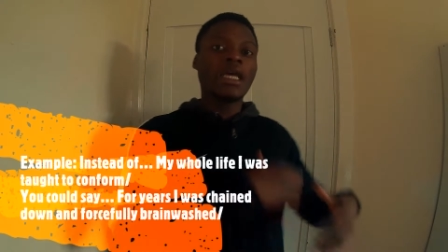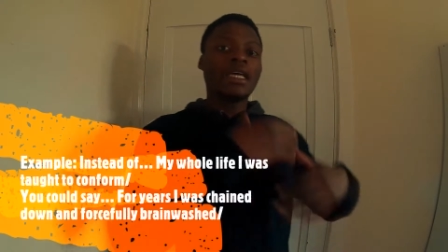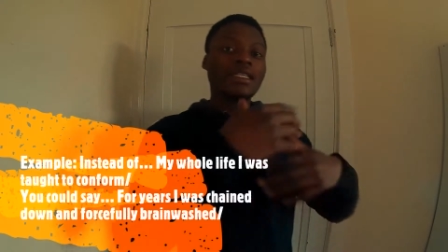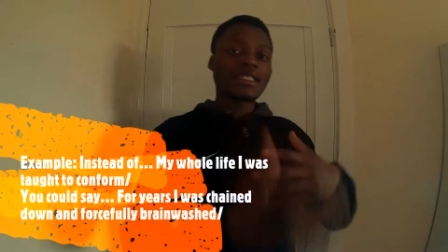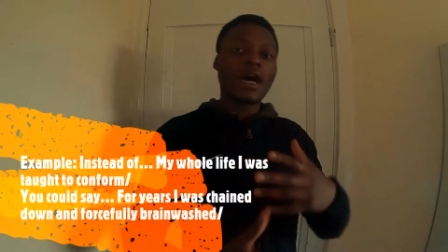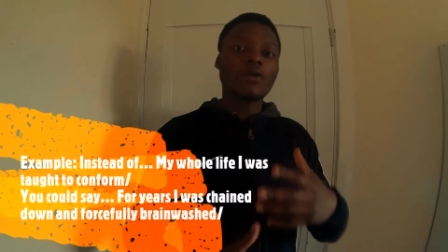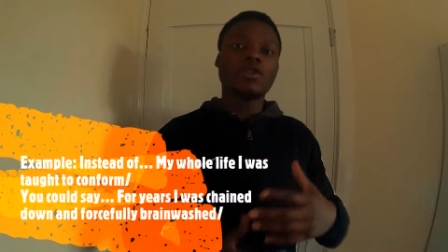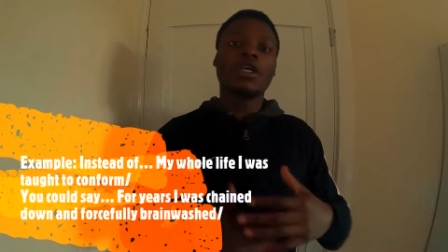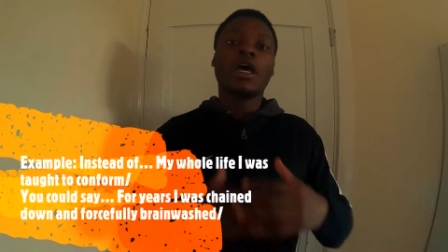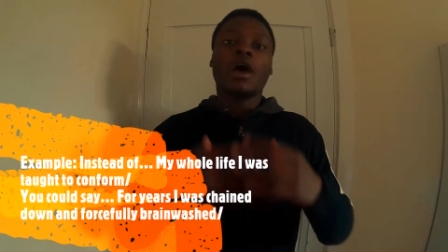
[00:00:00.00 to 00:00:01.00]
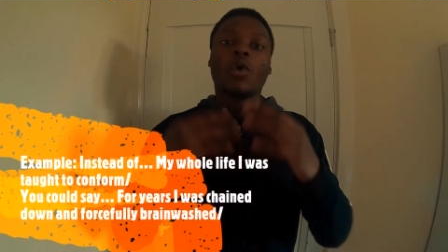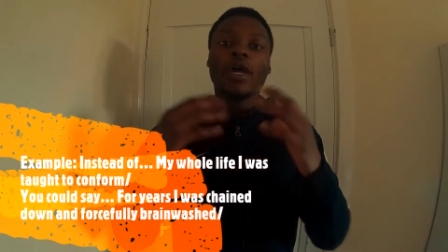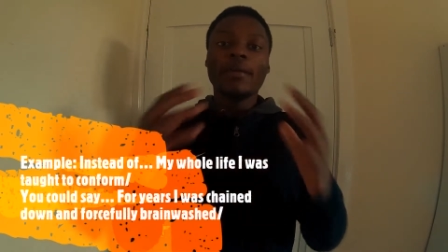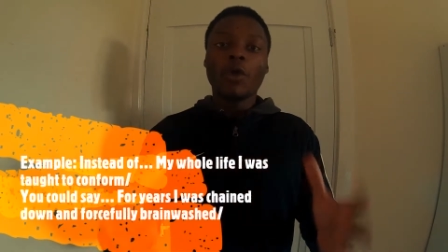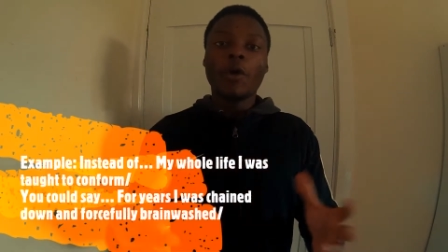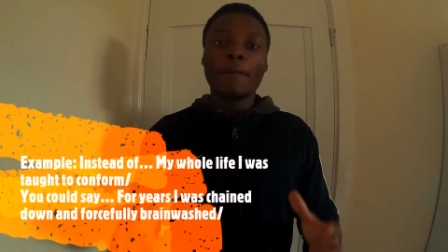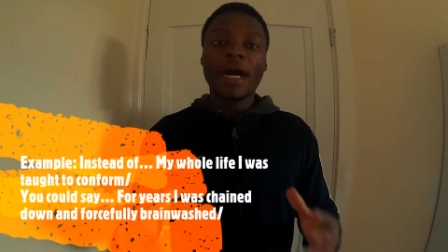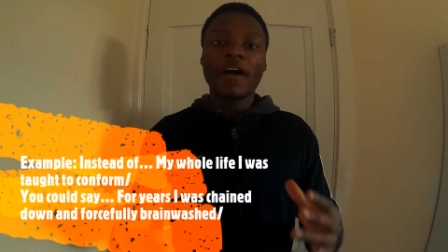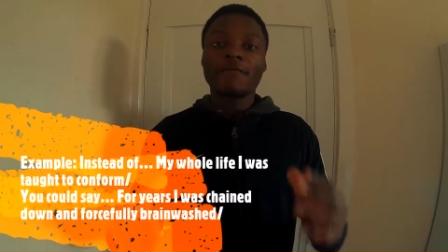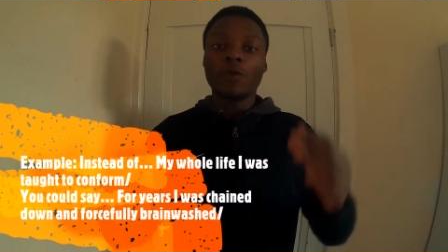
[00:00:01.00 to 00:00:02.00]
It sounds way more
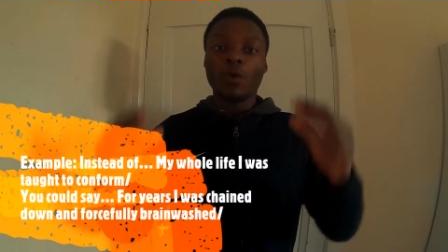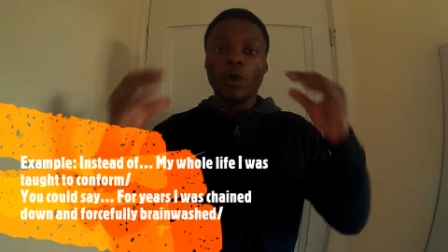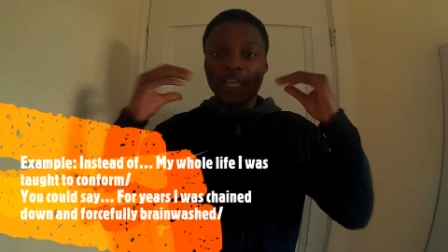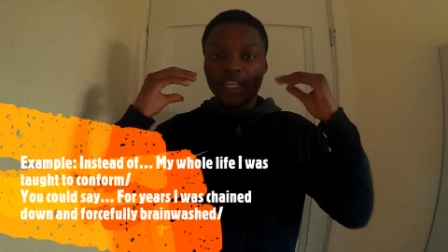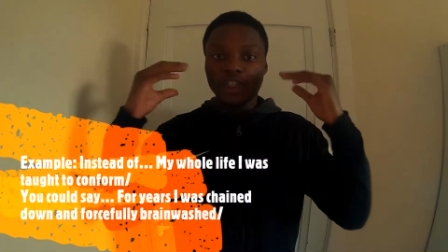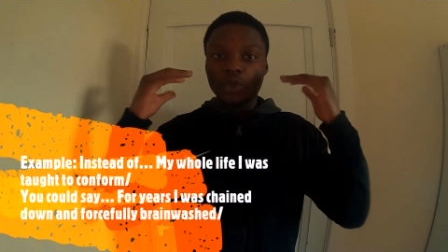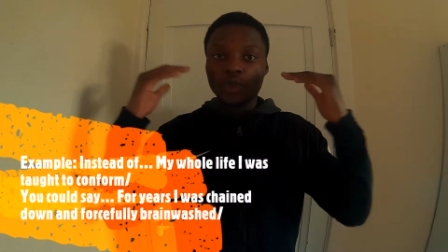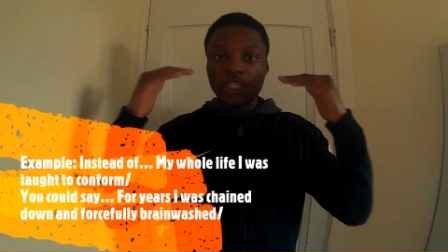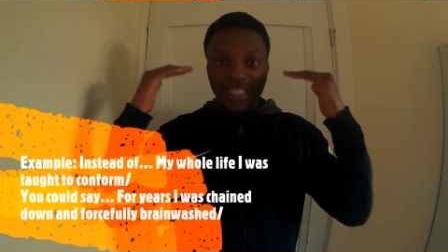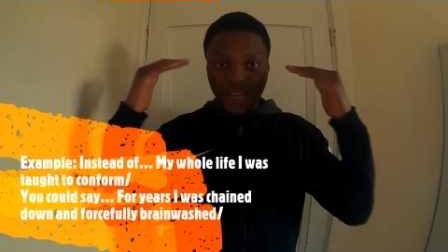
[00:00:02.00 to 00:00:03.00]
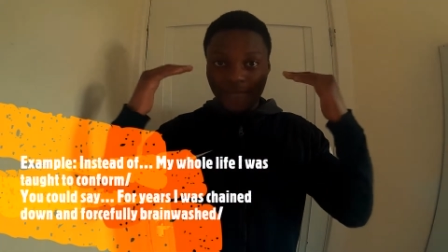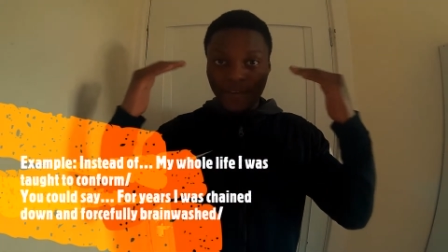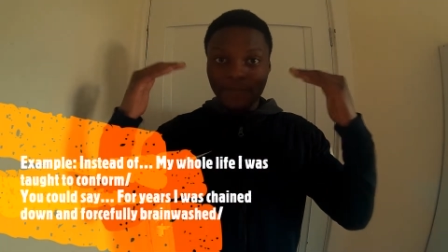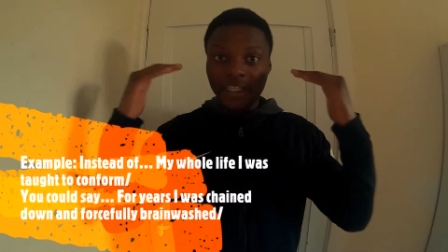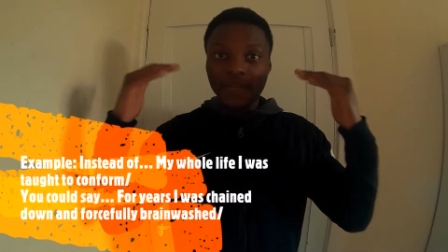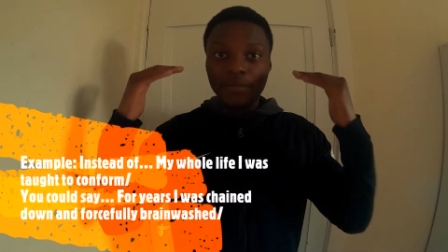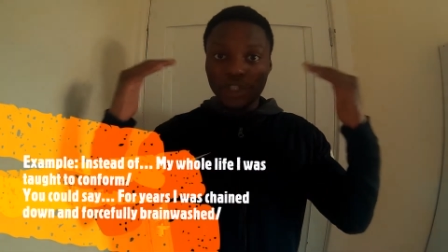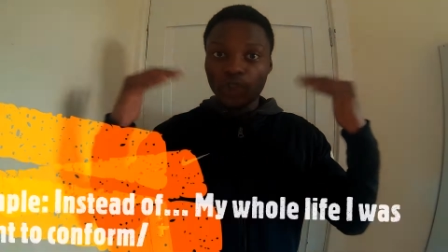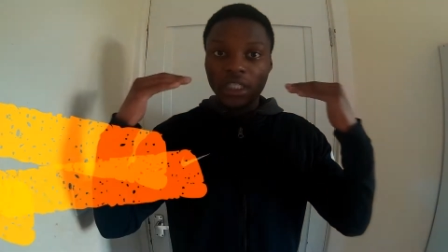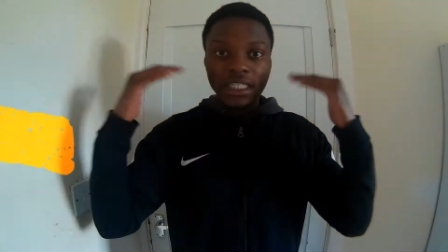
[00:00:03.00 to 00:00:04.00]
impactful, it induces that vivid
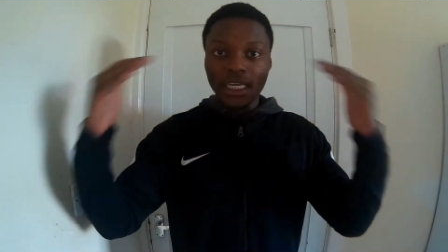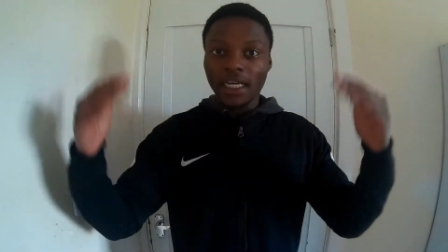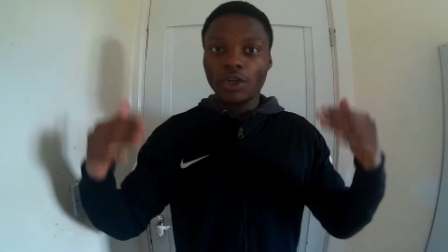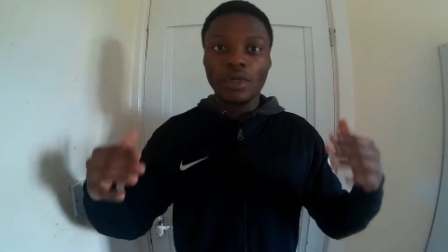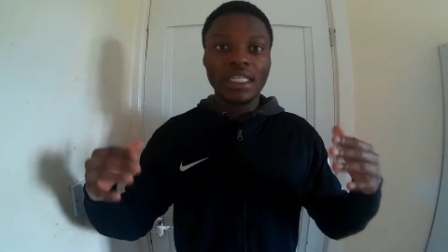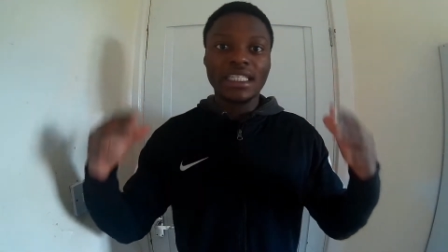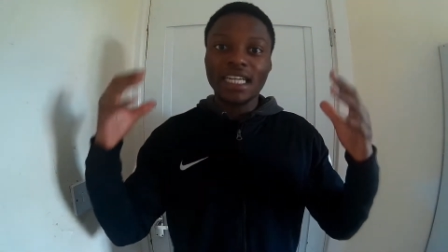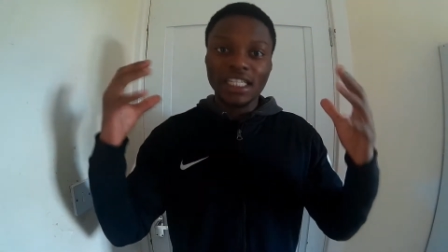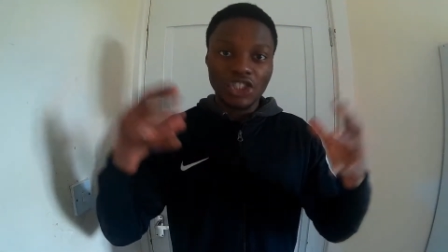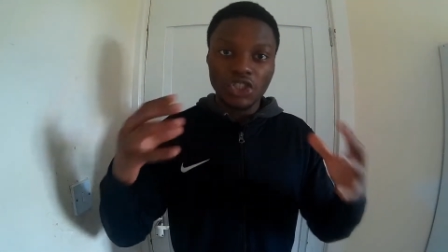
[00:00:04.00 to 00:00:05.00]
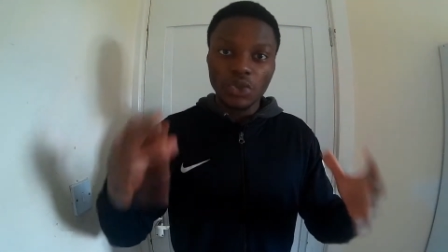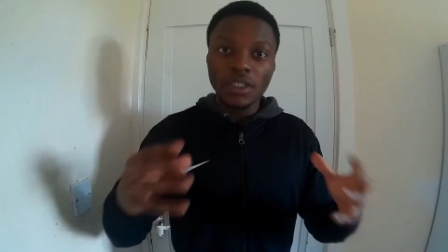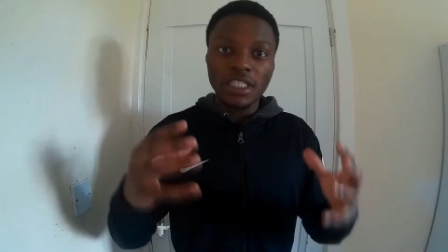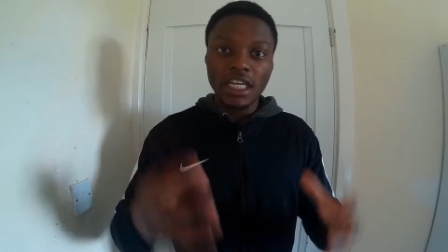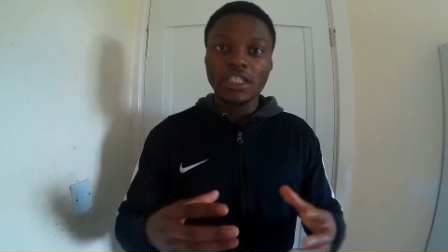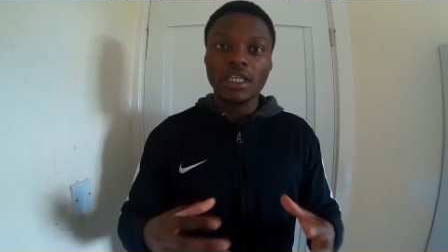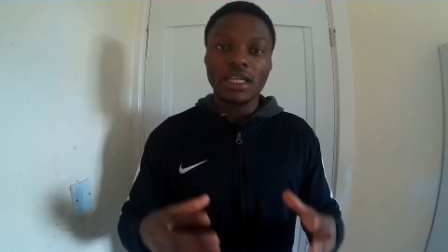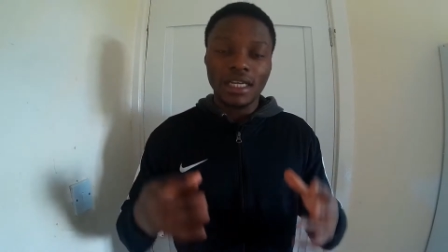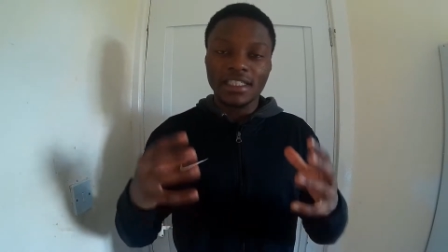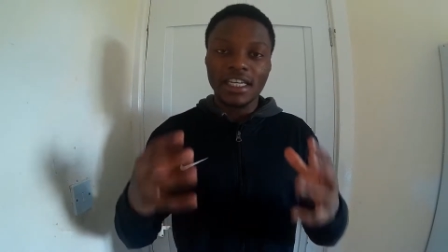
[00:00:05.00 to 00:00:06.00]
imagery in your head already, catches your intent,
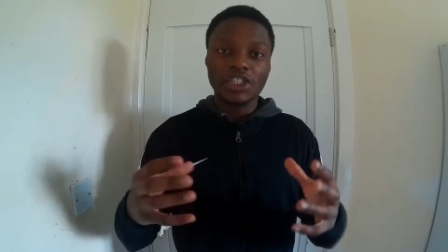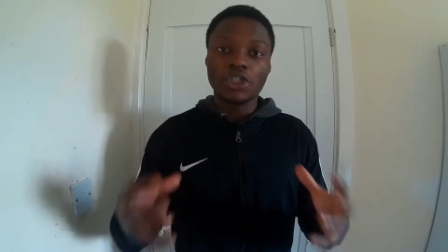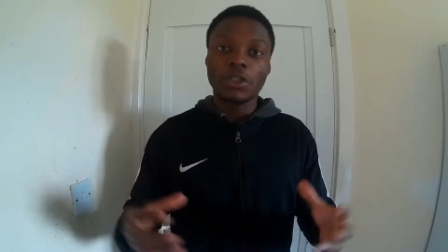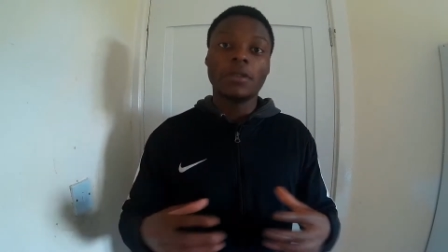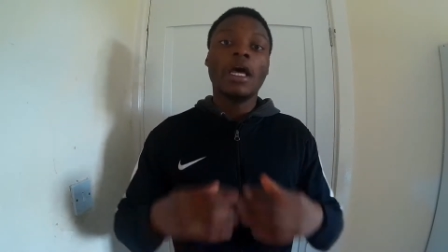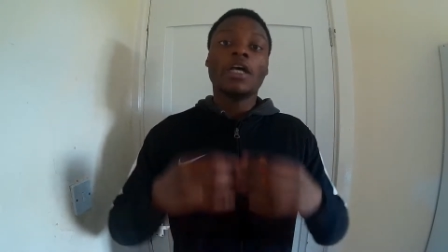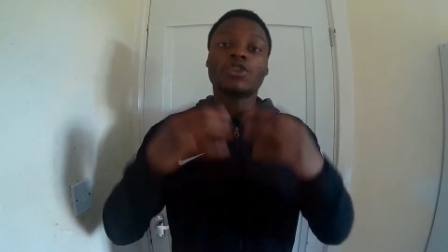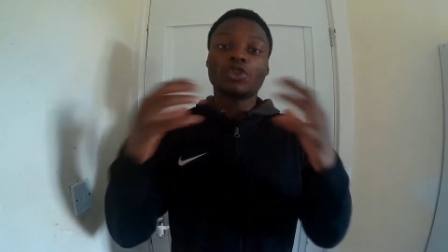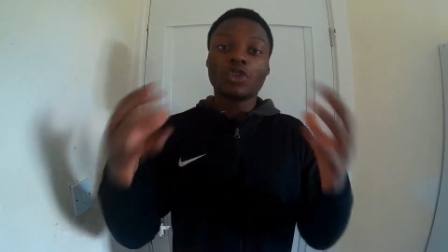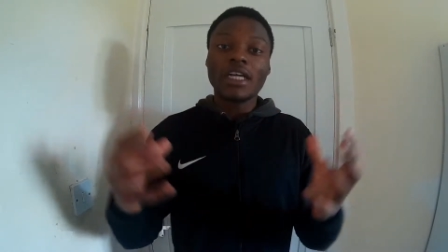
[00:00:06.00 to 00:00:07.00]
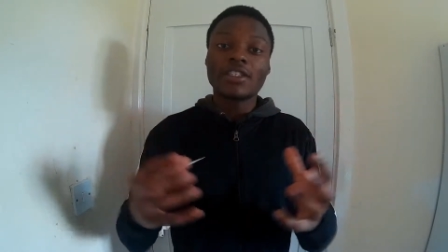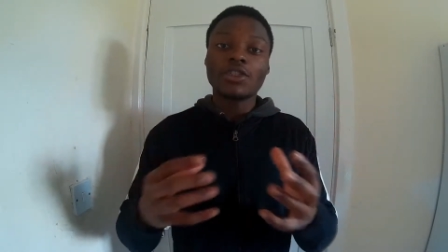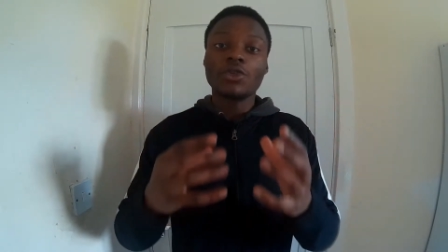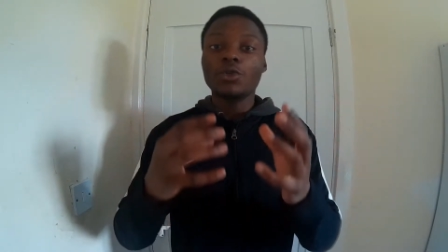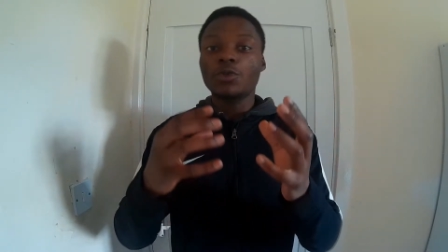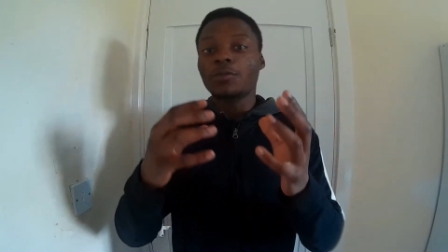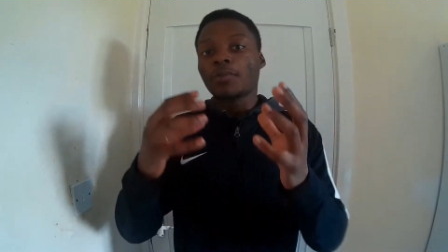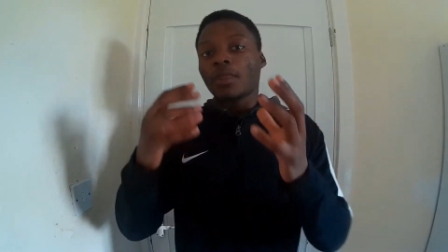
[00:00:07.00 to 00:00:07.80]
attention. So try to use